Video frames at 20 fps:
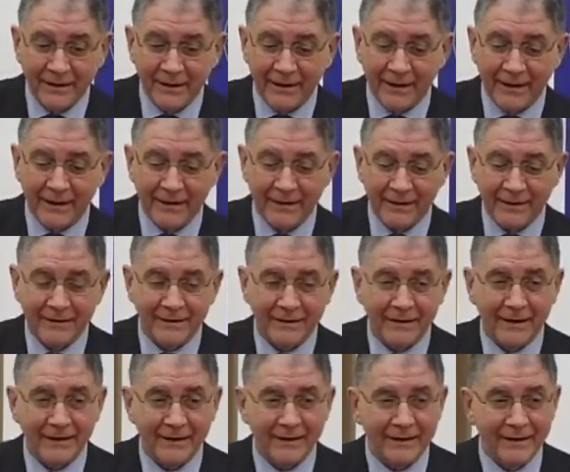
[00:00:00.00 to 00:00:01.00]
uh, in
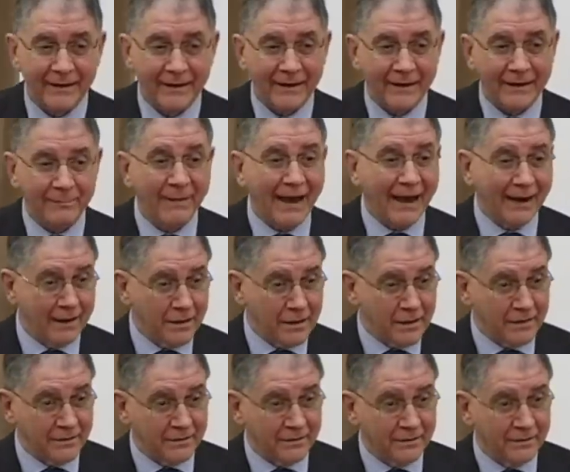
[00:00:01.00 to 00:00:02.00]
a, a,
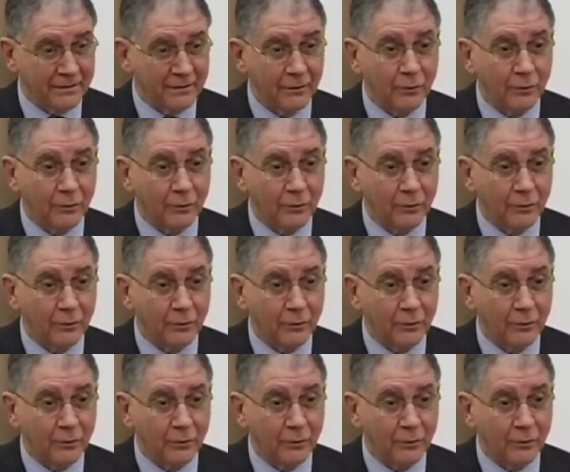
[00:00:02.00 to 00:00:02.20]
magazine,